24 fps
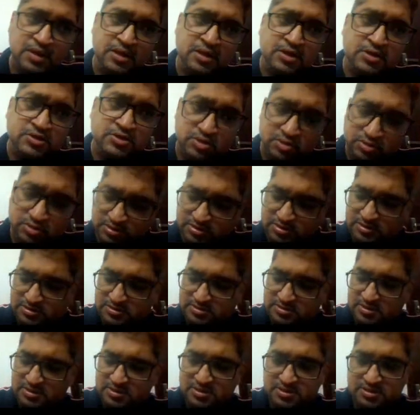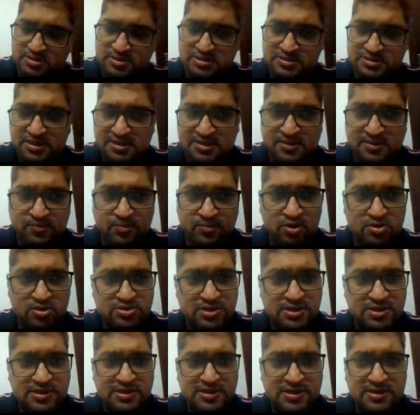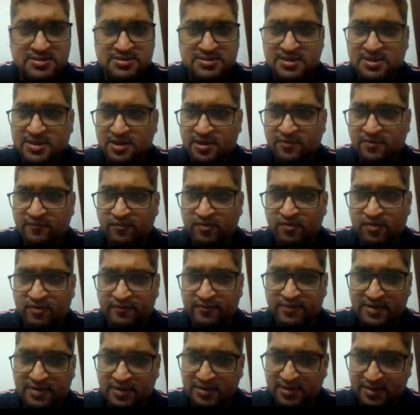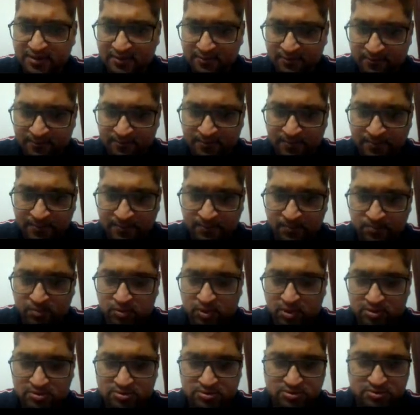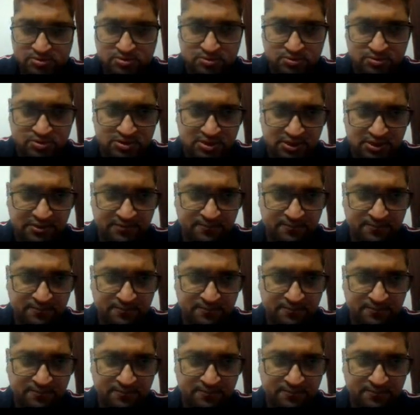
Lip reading: So this is these are the blockchain layers that are involved here in blockchain.